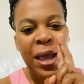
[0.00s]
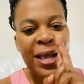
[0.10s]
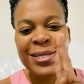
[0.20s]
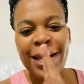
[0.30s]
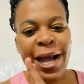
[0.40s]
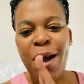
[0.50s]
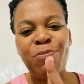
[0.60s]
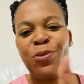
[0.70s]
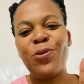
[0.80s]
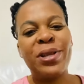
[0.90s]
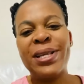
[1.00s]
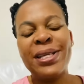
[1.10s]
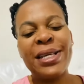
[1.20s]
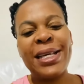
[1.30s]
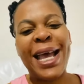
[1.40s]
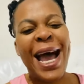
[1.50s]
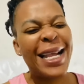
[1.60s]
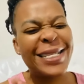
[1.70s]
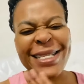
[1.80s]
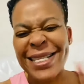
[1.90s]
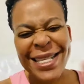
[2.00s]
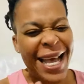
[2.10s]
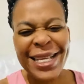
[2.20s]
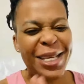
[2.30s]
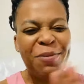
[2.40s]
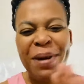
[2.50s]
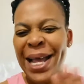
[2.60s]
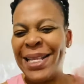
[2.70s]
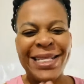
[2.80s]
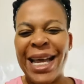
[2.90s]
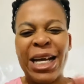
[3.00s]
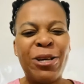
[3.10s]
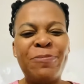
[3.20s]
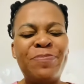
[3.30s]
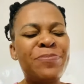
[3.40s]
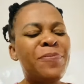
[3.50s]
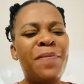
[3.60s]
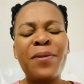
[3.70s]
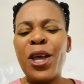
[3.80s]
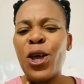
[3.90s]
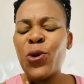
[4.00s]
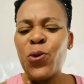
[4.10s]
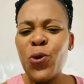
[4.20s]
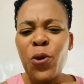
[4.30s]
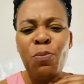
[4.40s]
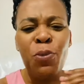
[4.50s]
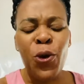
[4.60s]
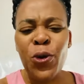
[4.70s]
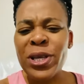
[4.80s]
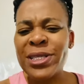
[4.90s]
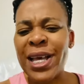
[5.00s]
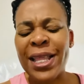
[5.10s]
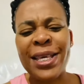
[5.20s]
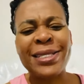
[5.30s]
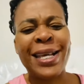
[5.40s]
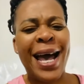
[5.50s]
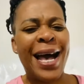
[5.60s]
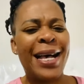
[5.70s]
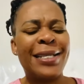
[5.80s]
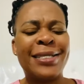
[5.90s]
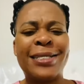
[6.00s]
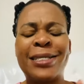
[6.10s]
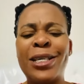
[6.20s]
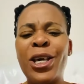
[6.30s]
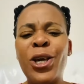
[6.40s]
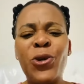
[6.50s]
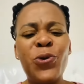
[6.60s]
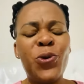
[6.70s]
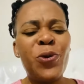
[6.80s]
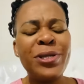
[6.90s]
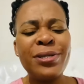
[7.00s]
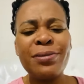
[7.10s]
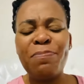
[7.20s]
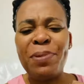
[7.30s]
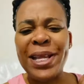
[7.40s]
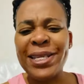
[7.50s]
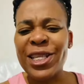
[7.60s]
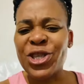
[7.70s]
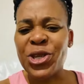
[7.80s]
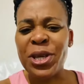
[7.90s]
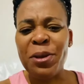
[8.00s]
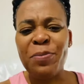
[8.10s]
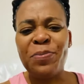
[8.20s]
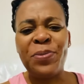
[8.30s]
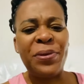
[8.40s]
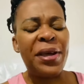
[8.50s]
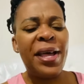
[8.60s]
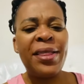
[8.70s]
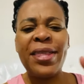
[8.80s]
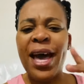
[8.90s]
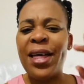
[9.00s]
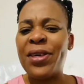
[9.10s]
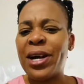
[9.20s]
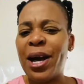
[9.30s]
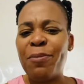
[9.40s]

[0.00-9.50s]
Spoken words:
as a couple, and sizani imali na. You don't borrow each other's cars, you don't plan a trip, the other